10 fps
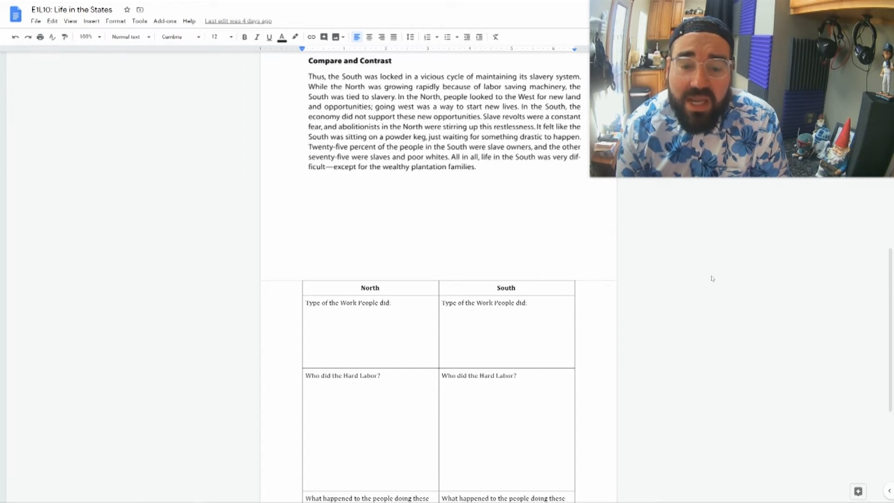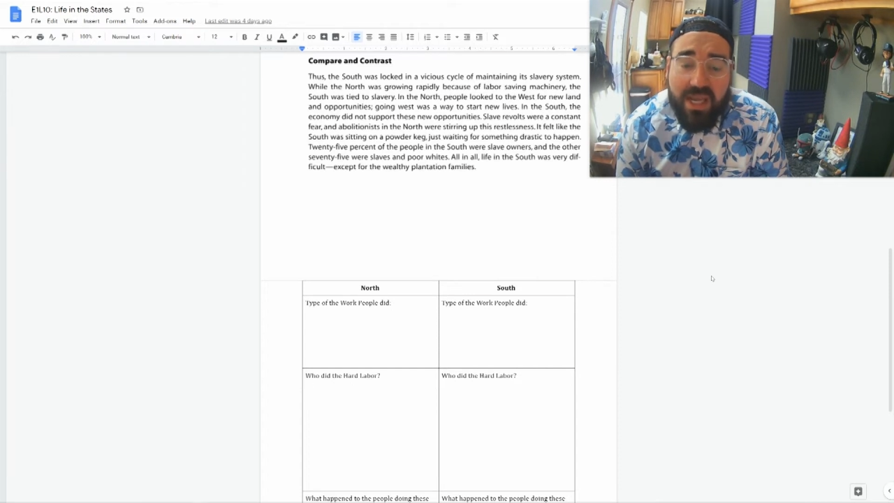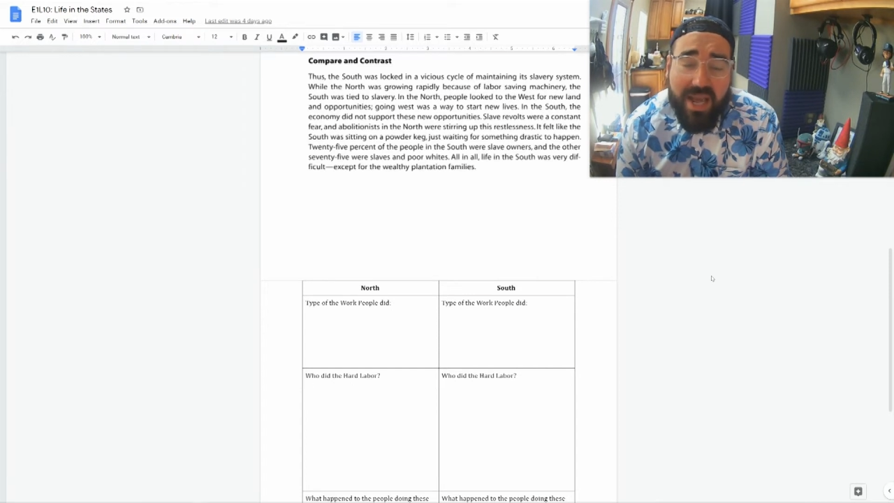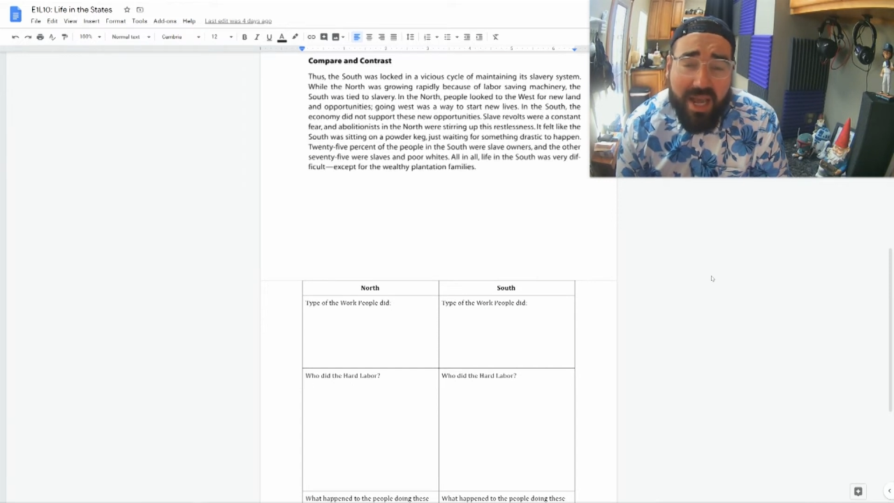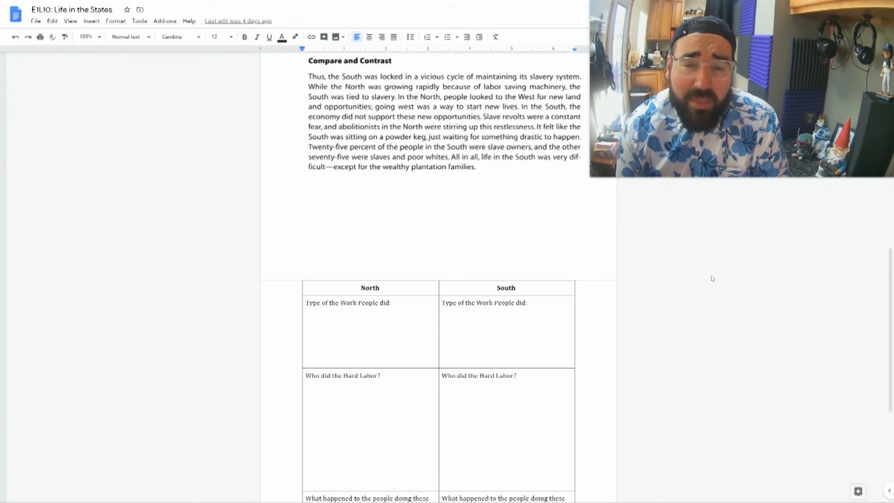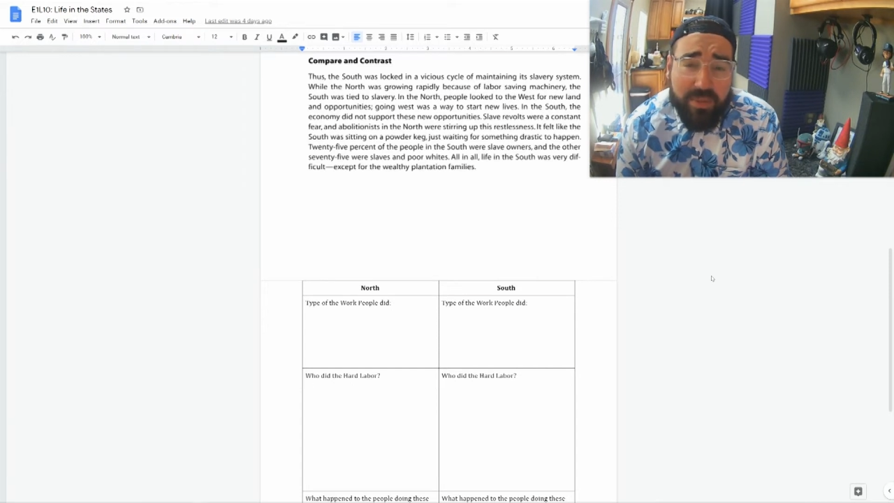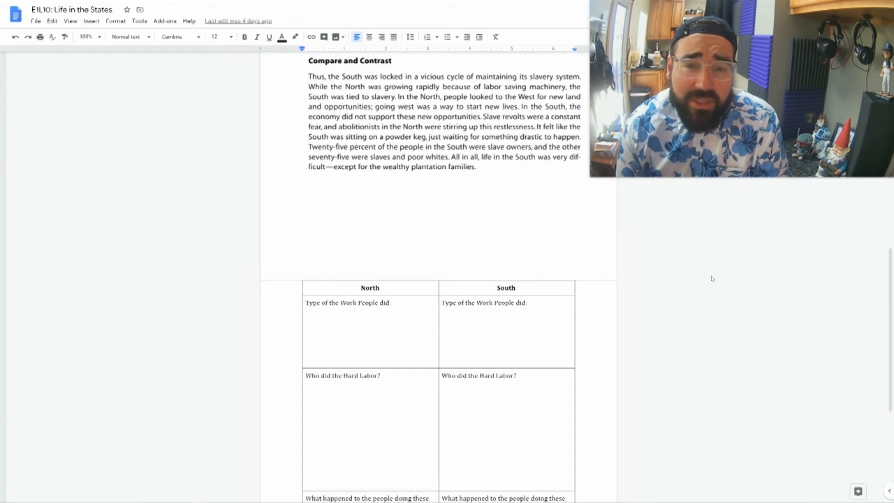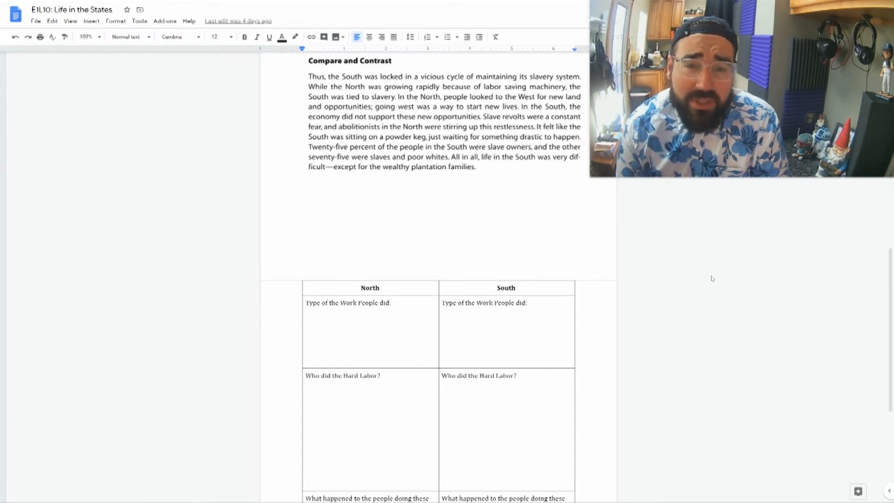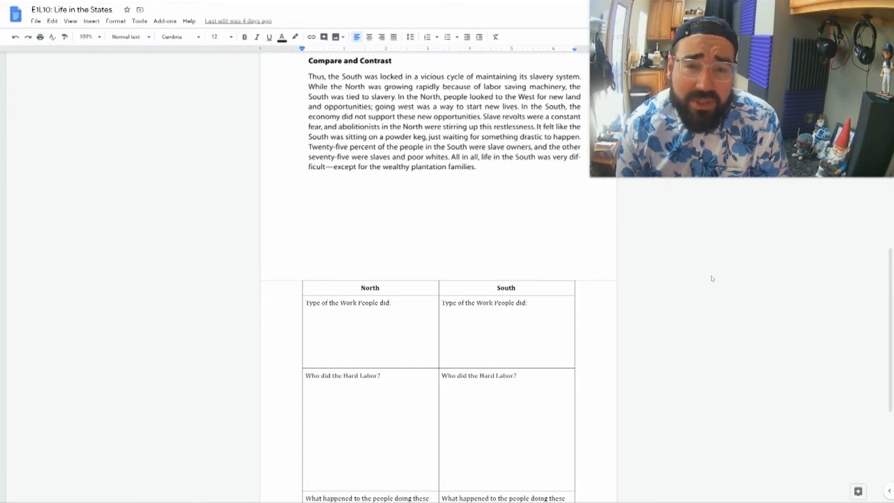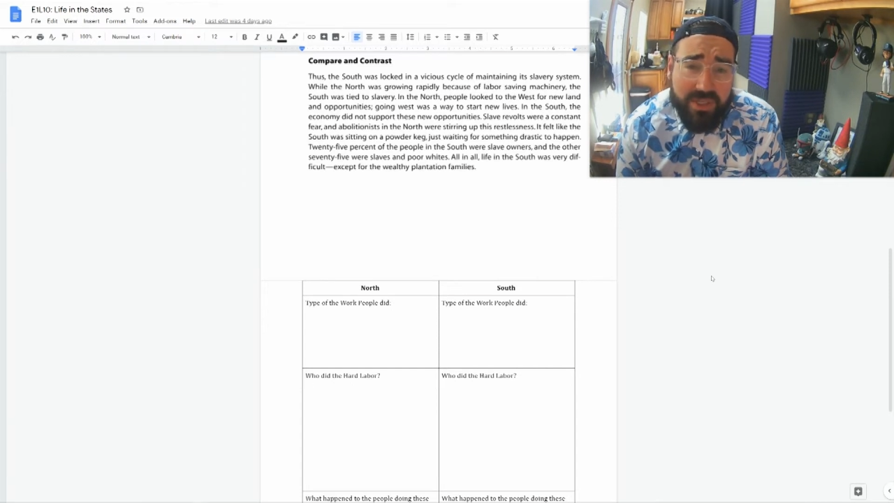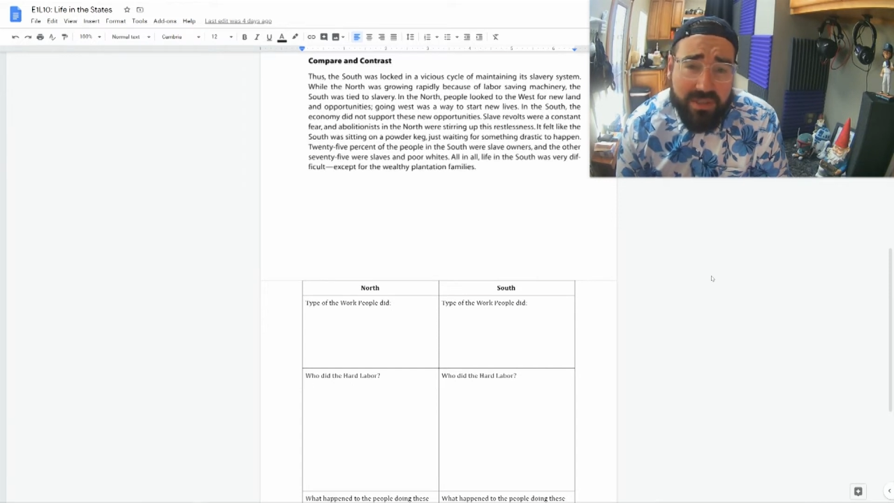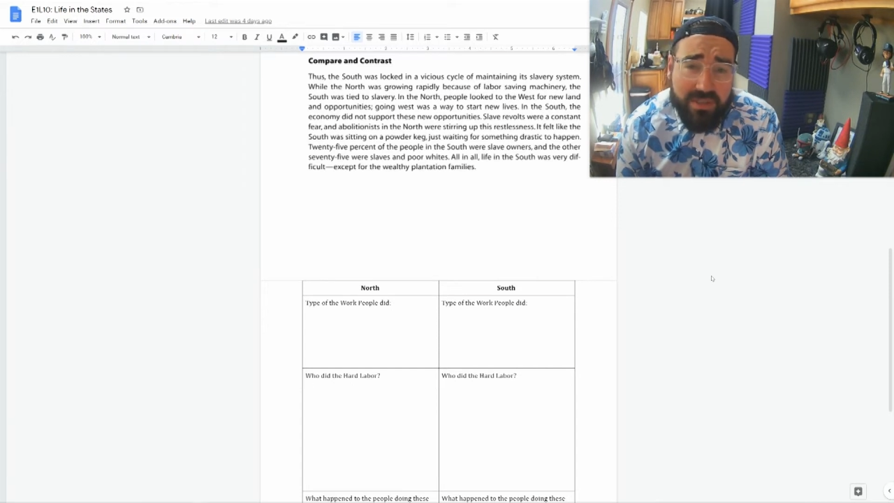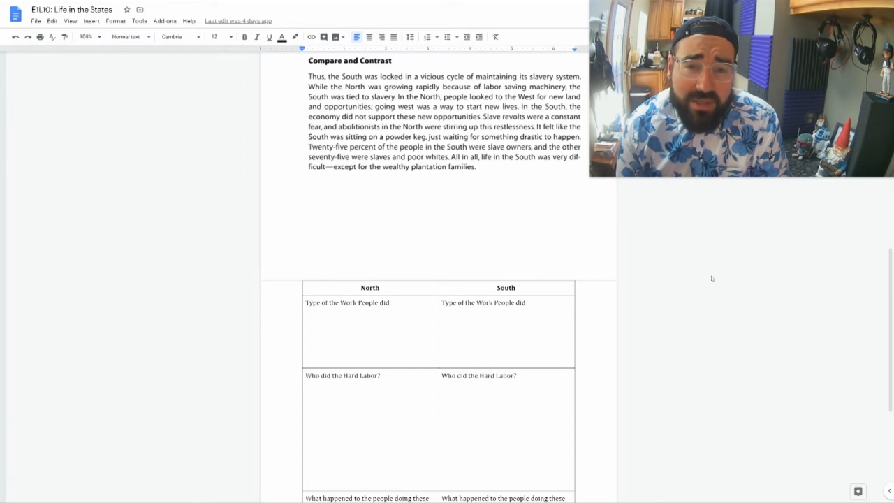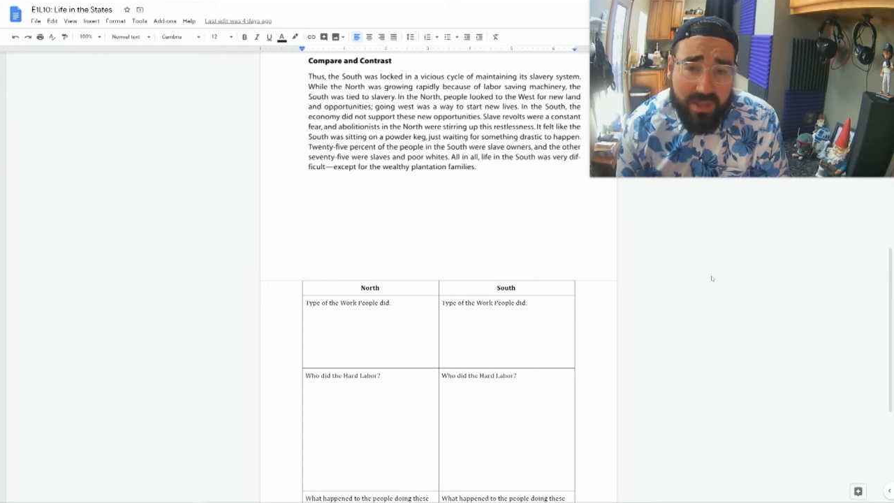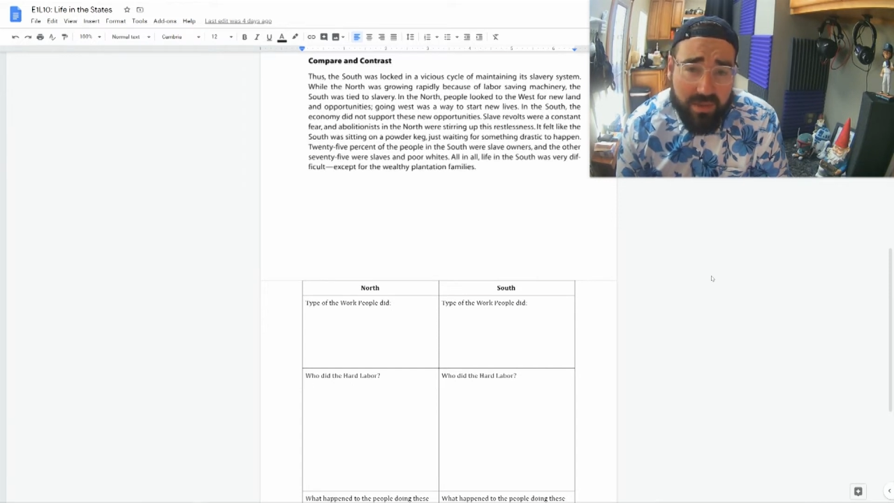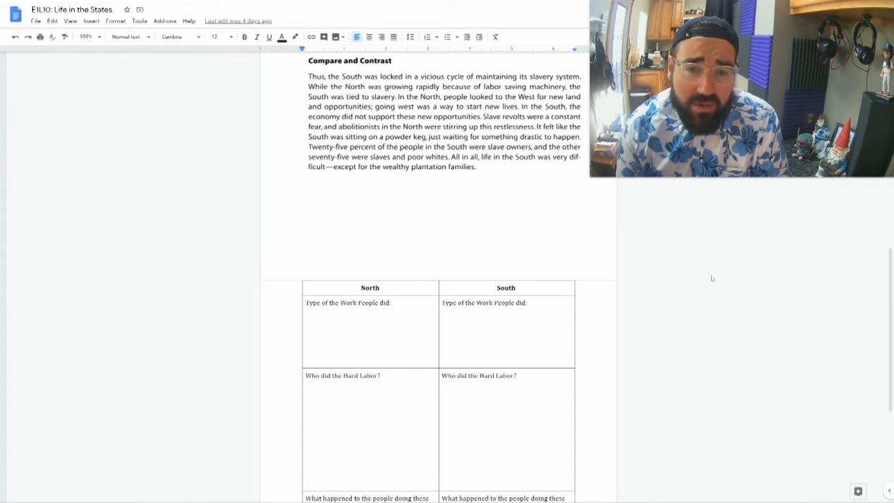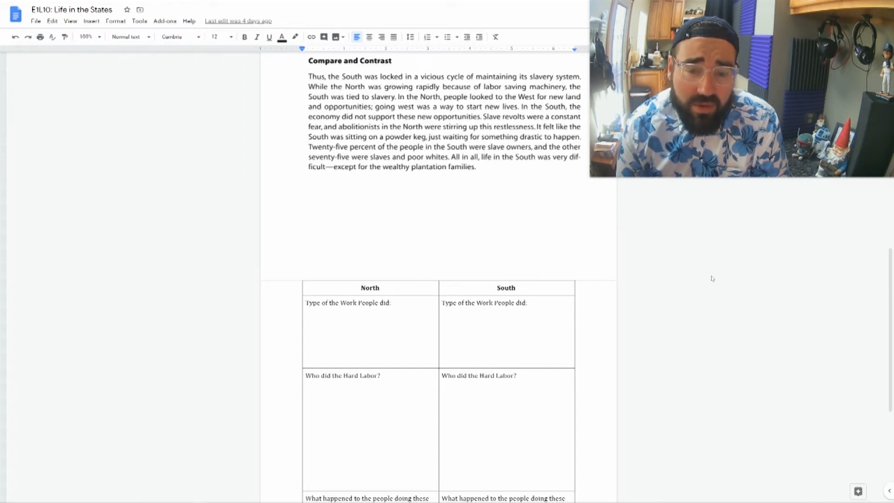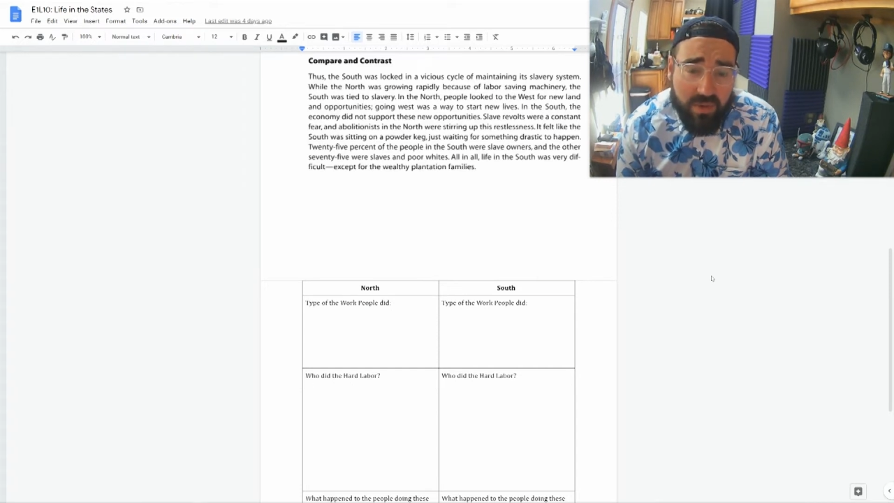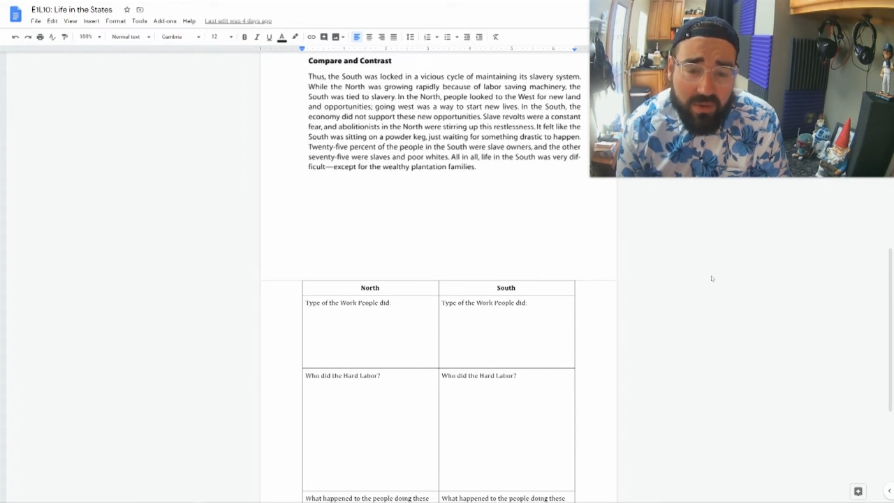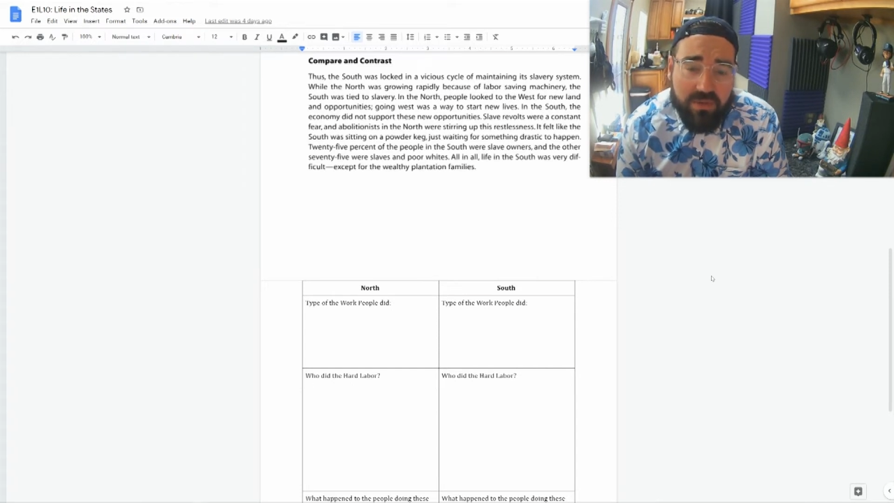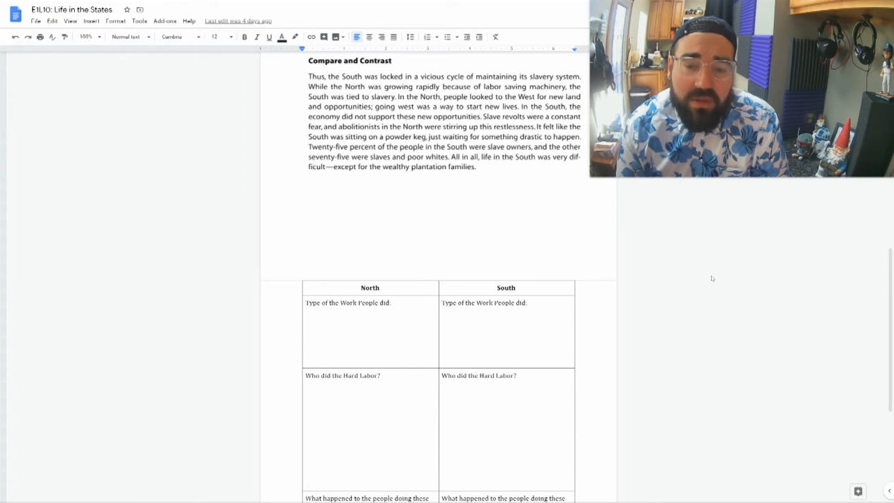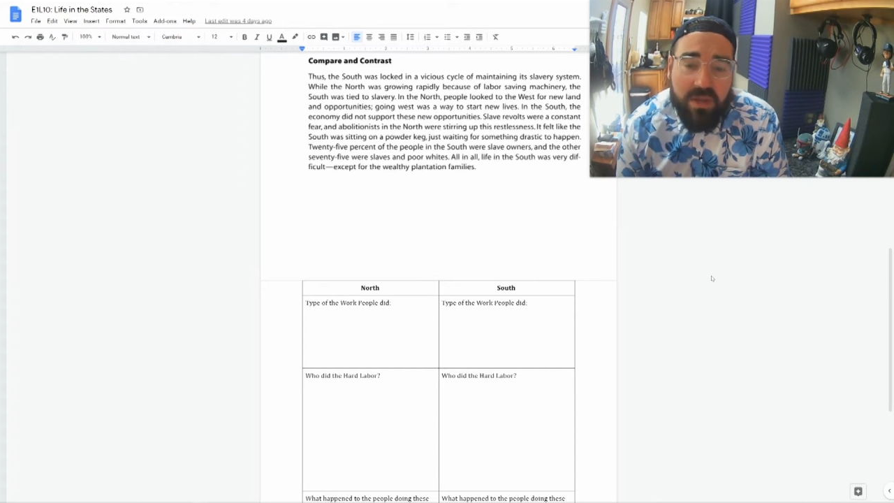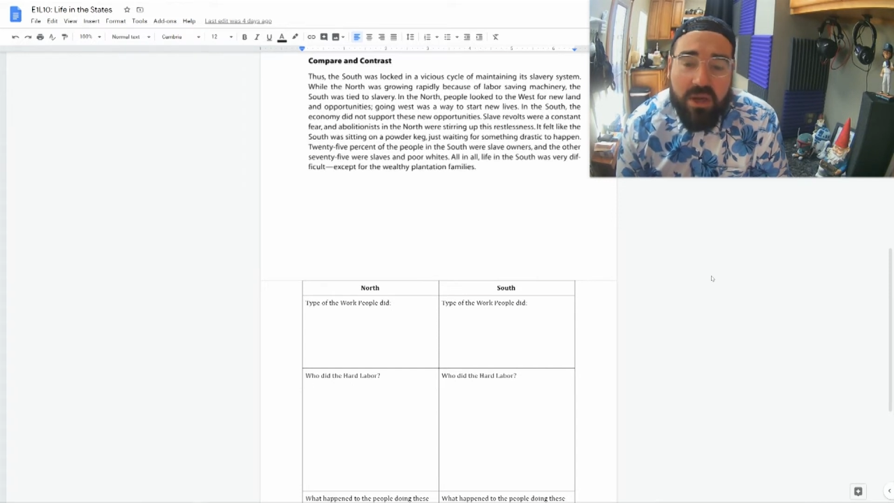and abolitionists in the North